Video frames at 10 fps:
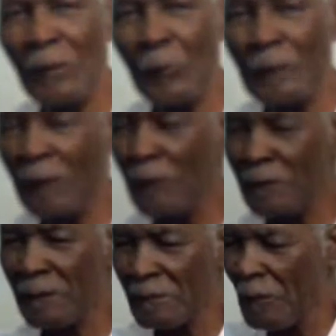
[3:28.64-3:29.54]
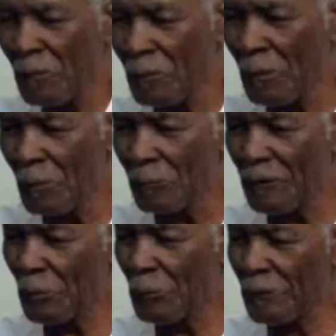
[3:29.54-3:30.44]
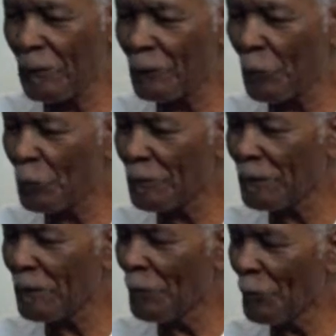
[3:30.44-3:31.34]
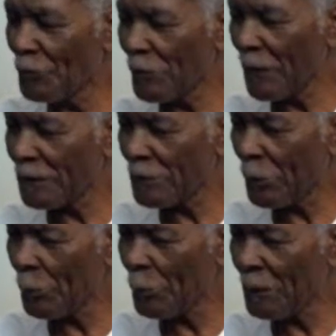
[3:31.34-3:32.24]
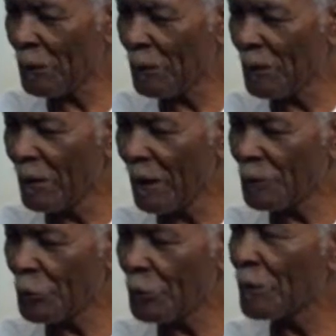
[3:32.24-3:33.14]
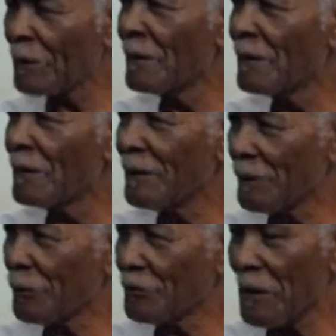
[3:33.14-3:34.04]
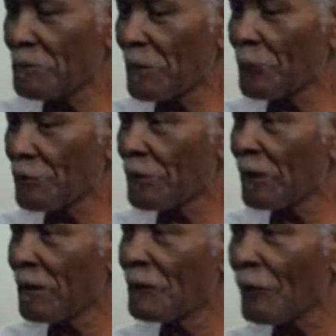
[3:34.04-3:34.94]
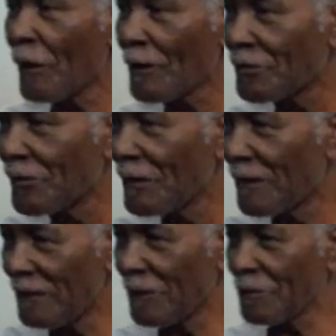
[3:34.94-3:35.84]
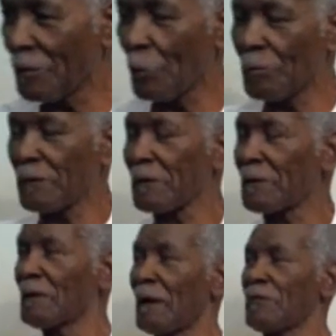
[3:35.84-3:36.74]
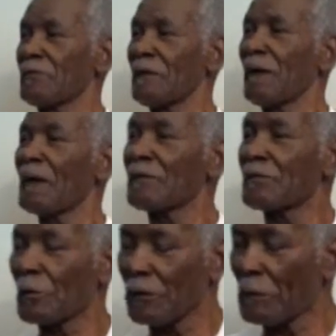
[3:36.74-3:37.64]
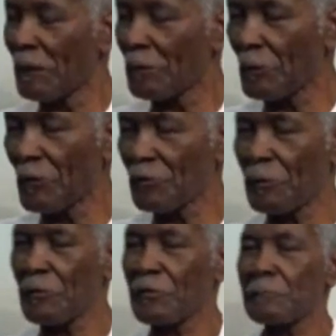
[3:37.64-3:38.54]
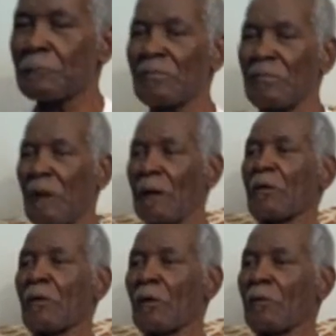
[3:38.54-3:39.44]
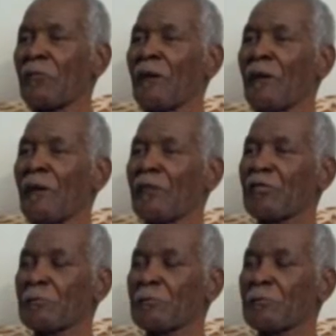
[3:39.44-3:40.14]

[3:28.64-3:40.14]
We have a you know place over there. We're opening. Would you like to go over there and do the you know same thing what you did here for us? Mm -hmm. the opening. I said yeah. And so they made arrangements. Wow. I got all the fish,